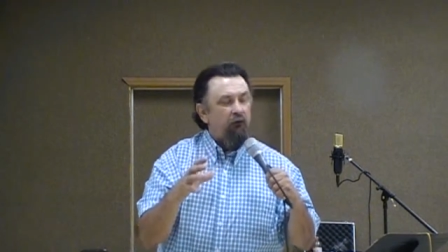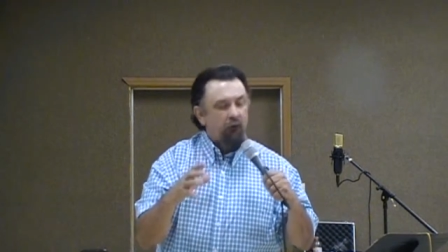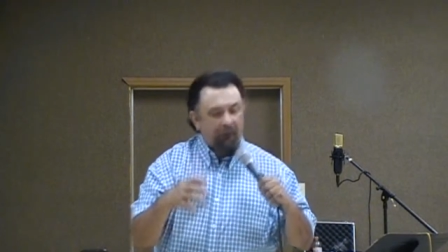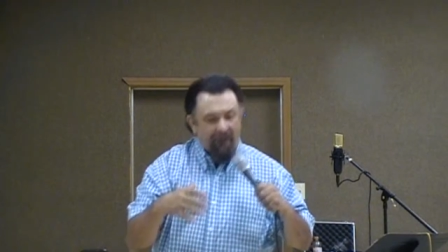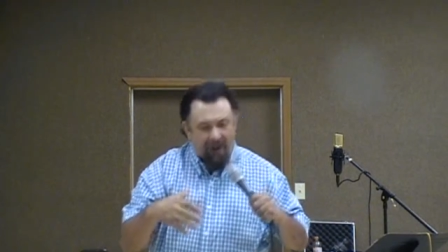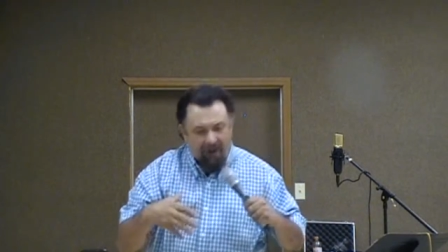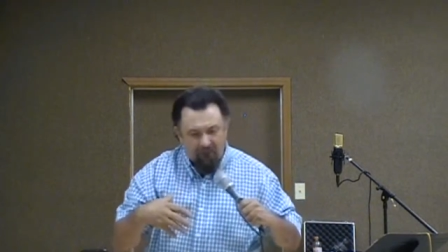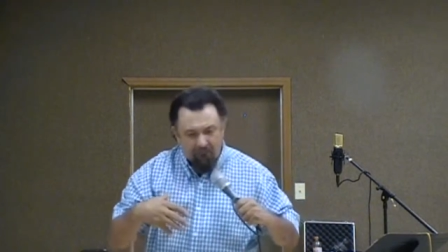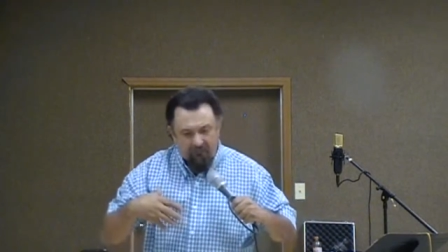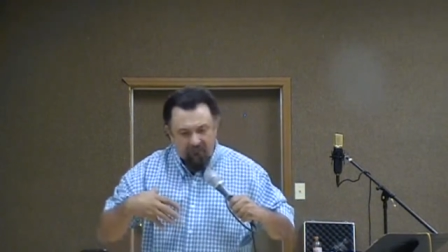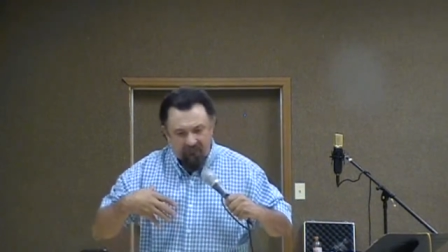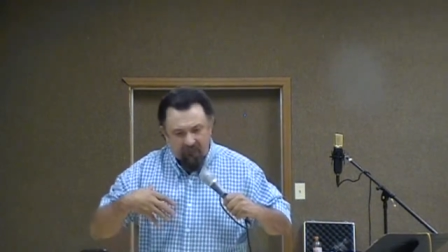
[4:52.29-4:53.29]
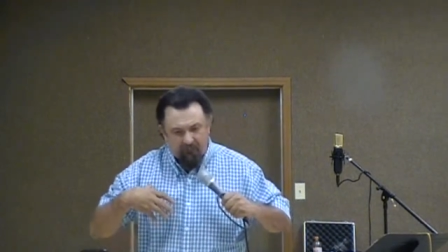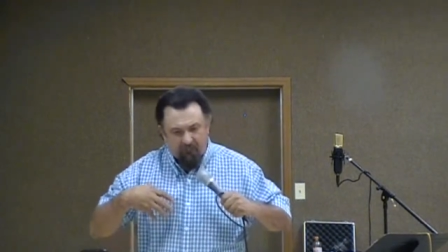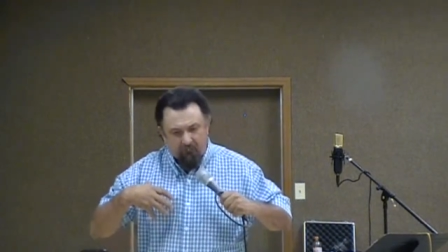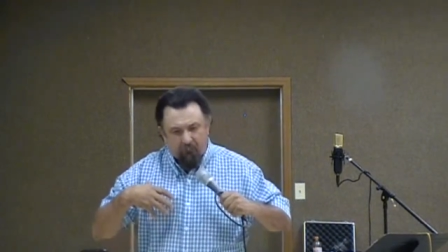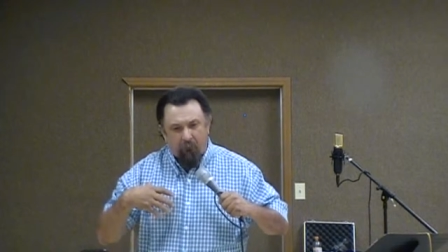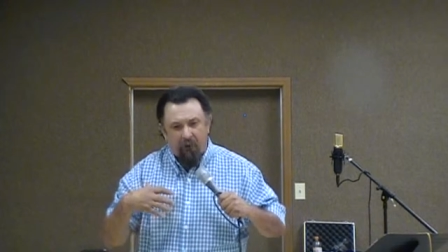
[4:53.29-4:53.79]
You and I have been
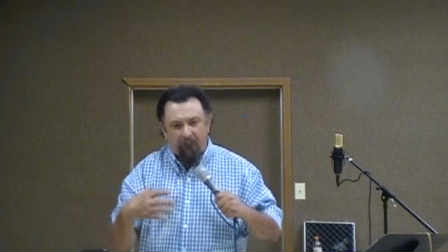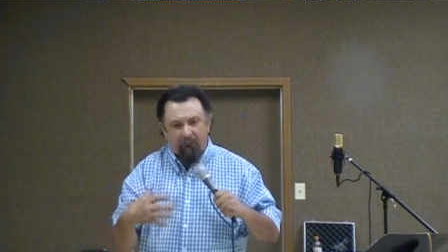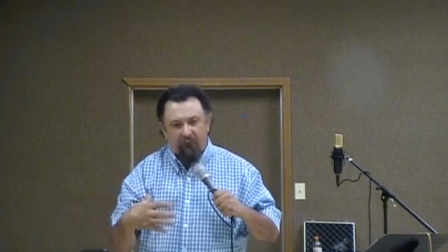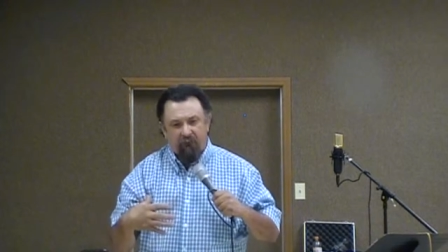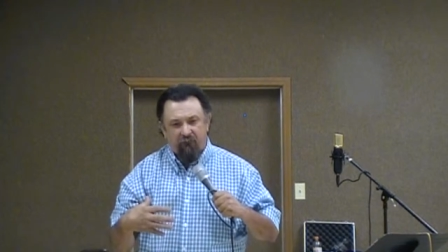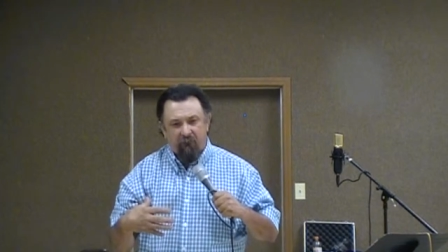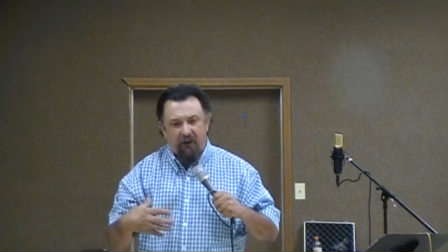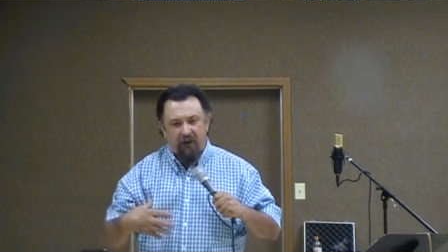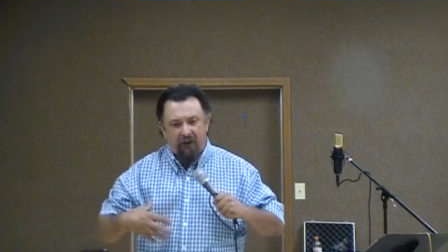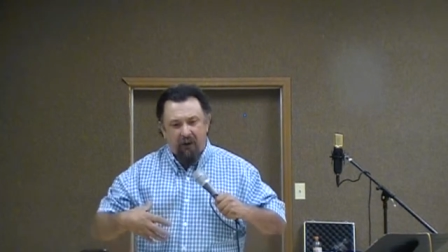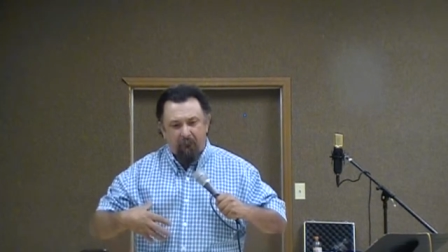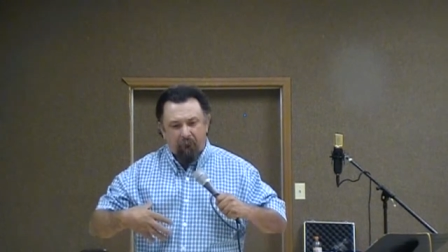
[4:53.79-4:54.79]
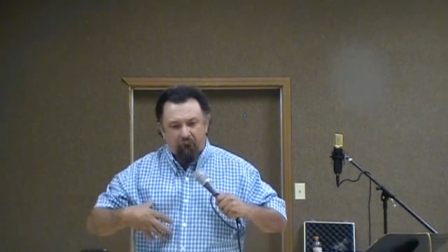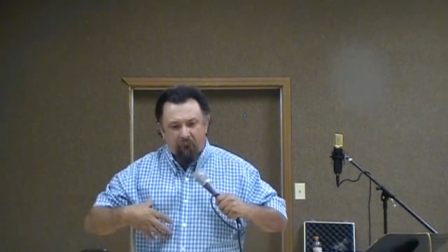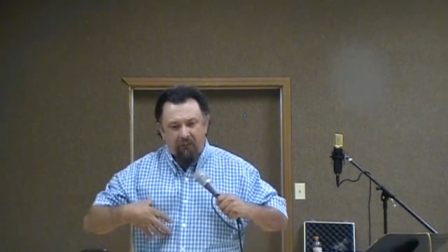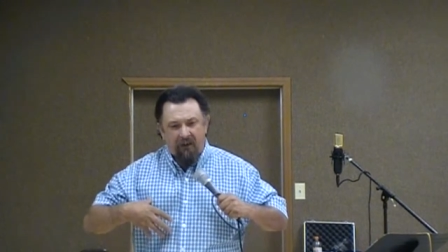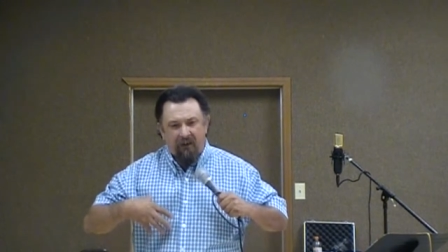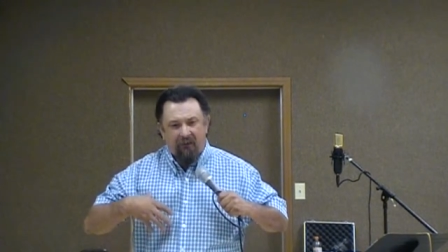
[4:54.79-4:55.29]
given a privilege of being able
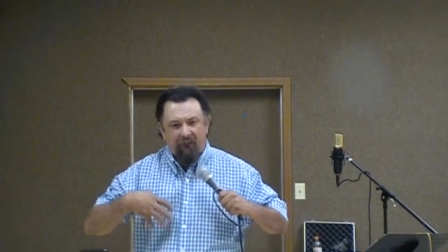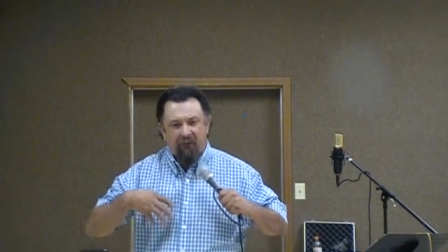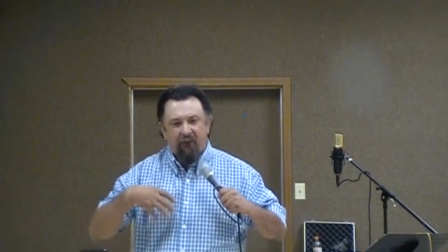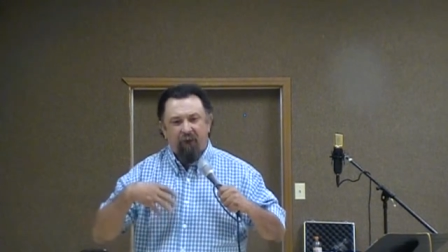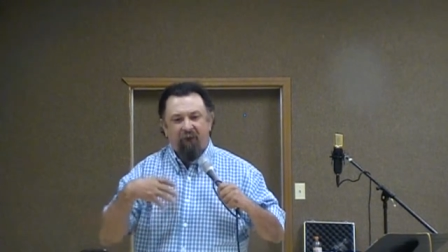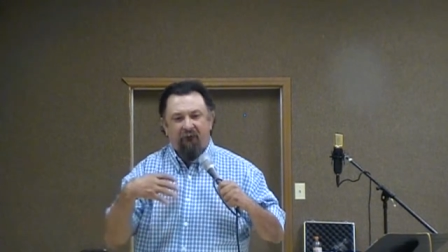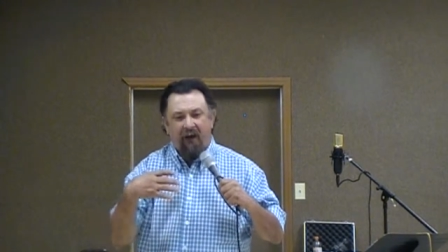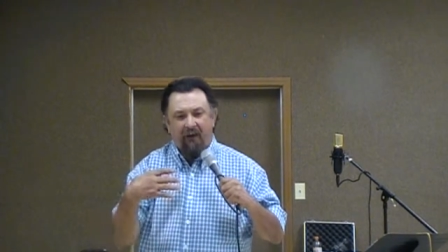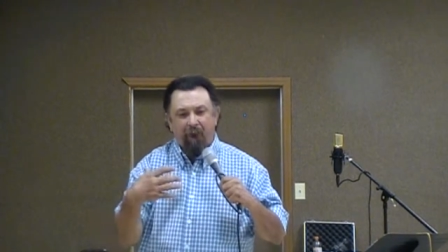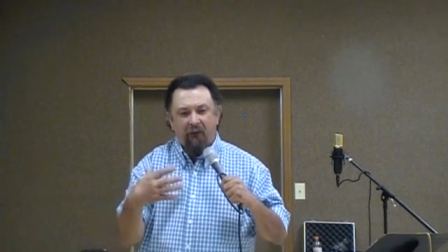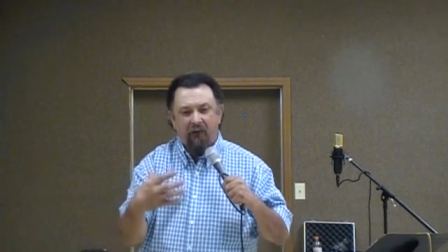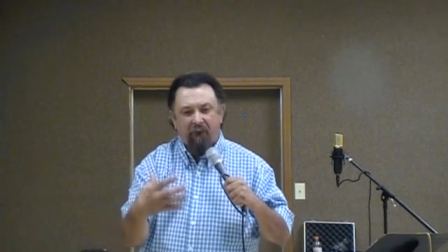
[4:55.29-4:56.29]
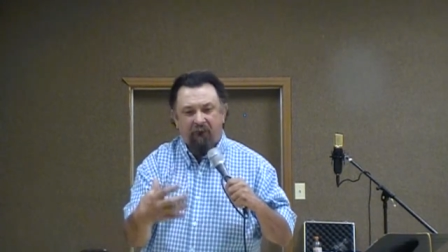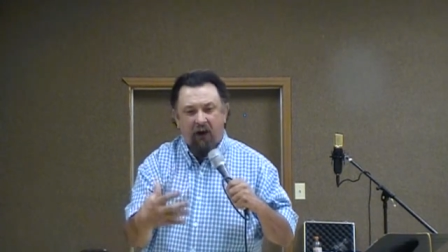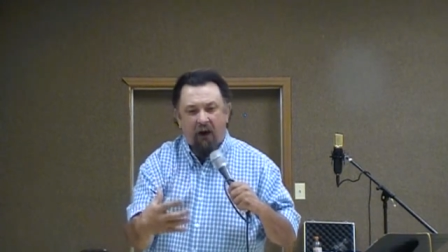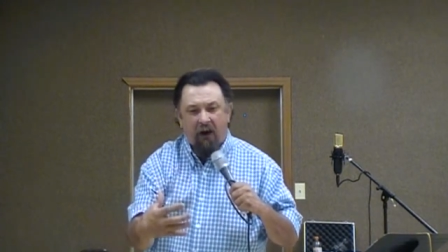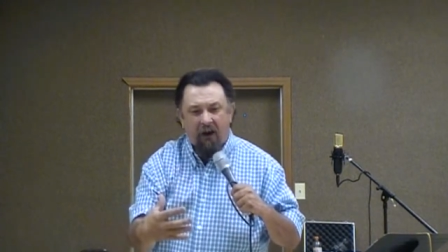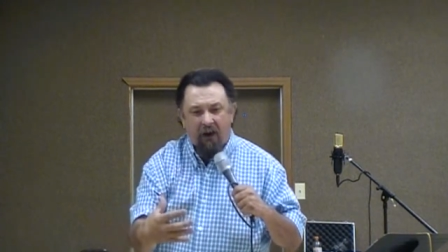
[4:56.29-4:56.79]
to be into the family of
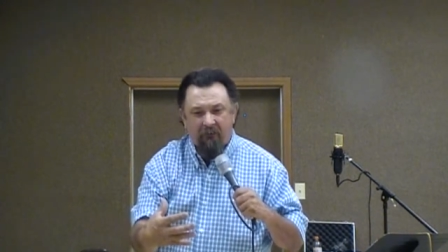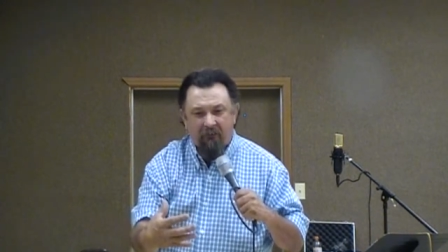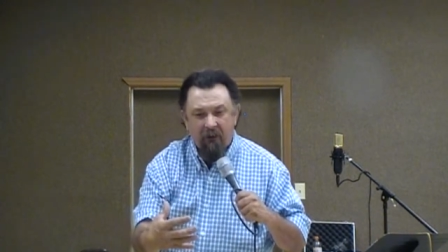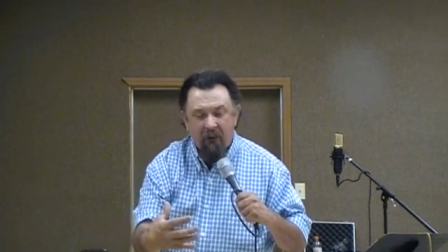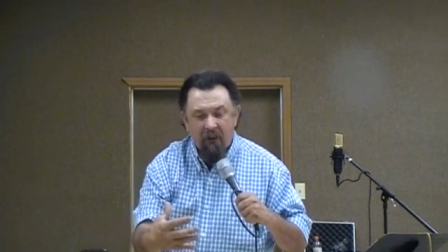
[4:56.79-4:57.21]
God,